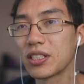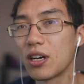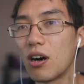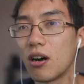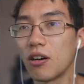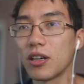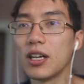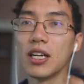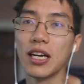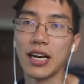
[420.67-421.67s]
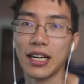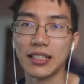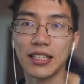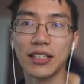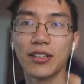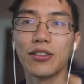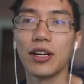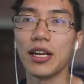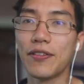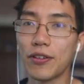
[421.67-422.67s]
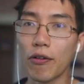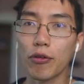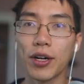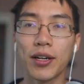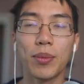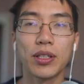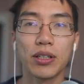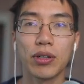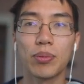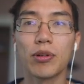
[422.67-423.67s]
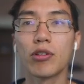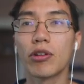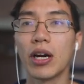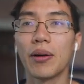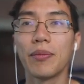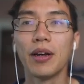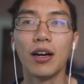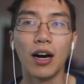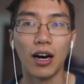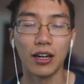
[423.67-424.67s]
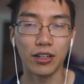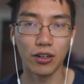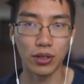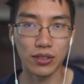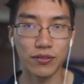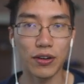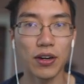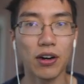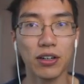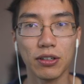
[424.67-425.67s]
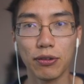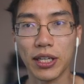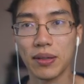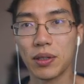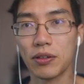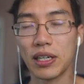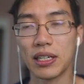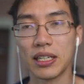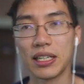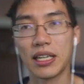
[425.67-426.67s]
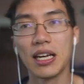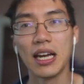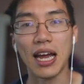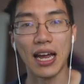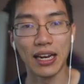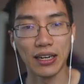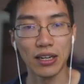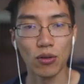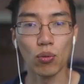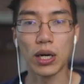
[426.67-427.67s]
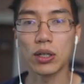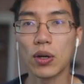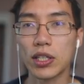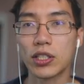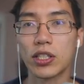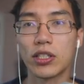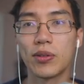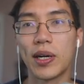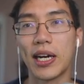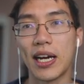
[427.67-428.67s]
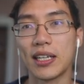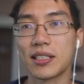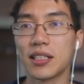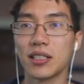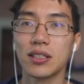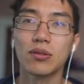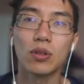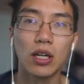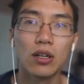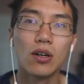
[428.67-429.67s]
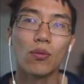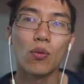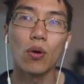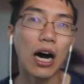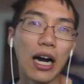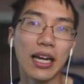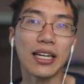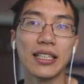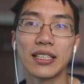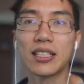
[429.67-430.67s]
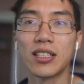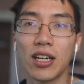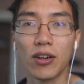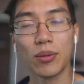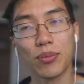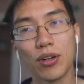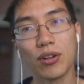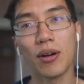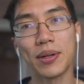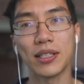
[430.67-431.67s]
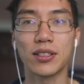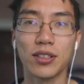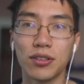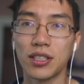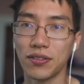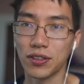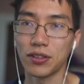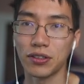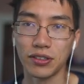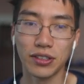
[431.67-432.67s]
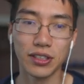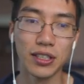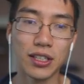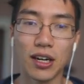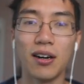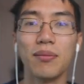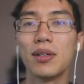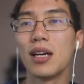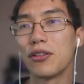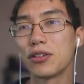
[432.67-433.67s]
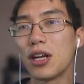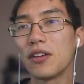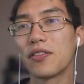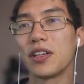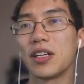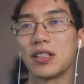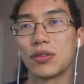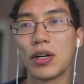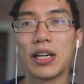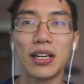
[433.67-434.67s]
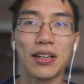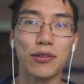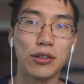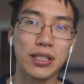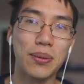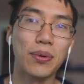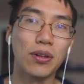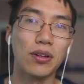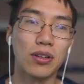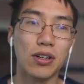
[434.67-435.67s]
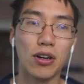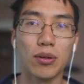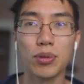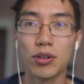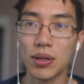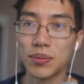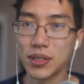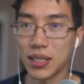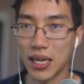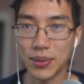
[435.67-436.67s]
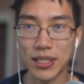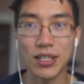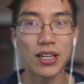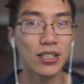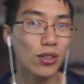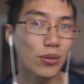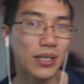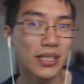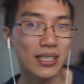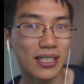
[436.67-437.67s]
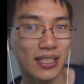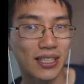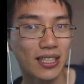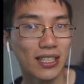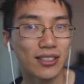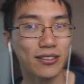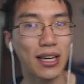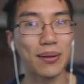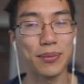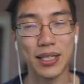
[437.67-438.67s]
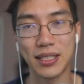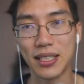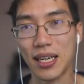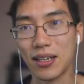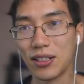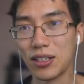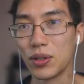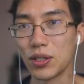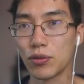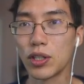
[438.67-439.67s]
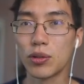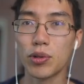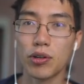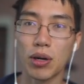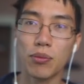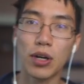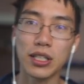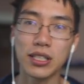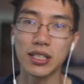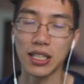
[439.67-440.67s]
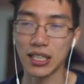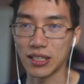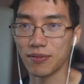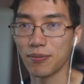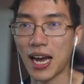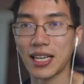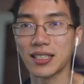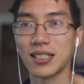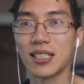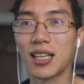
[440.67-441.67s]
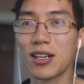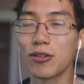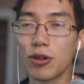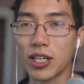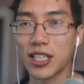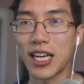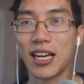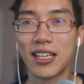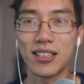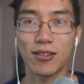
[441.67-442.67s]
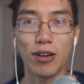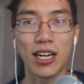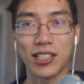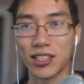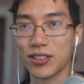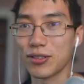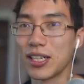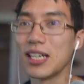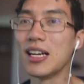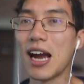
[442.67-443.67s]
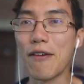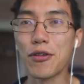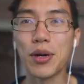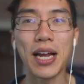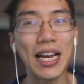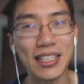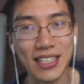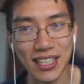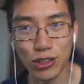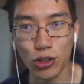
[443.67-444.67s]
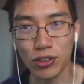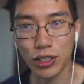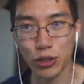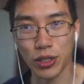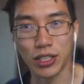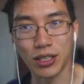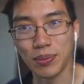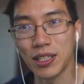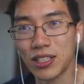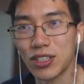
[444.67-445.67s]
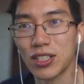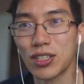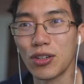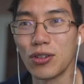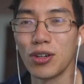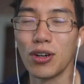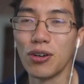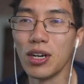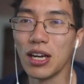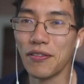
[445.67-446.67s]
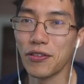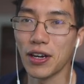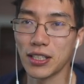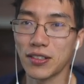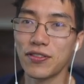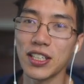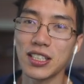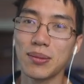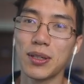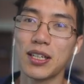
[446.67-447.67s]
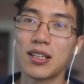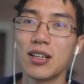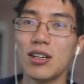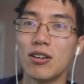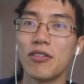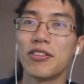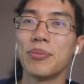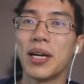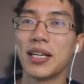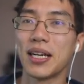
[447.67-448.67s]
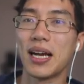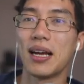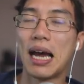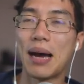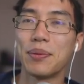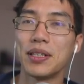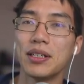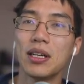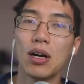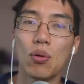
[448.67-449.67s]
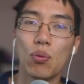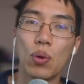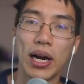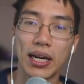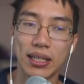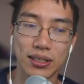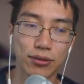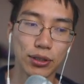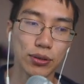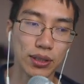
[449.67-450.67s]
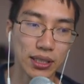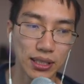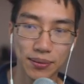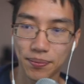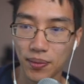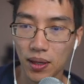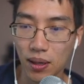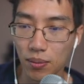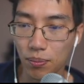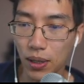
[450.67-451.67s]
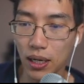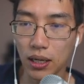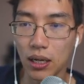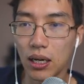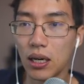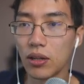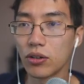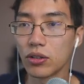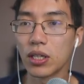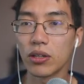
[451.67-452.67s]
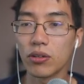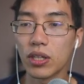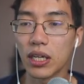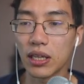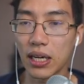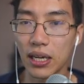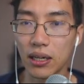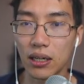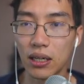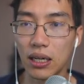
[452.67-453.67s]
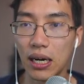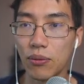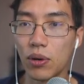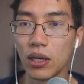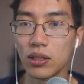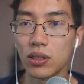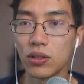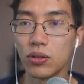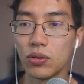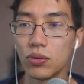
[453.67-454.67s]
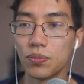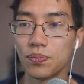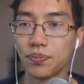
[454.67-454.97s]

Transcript: is hard, and I said, if you've ever written a multi-threaded program, it's very hard to write them correctly. And one question you might ask is, well, why is concurrent programming so difficult? And there's a lot of things, right? Like, for example, concurrent programs can be non-deterministic. So that means that, when you run your program once, it passes, and then you run it again and it crashes, right? Everyone hates that sort of situation because you just don't know if you've actually fixed the bug or if you made it happen way less frequently. But there's another thing that I want to